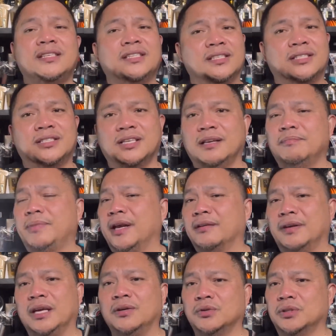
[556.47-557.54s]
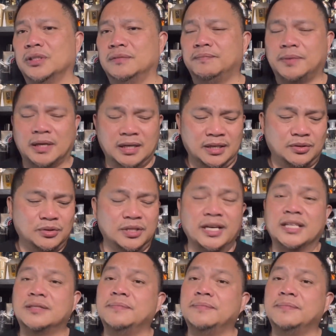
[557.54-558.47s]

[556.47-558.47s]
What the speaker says: It's still very good, but today's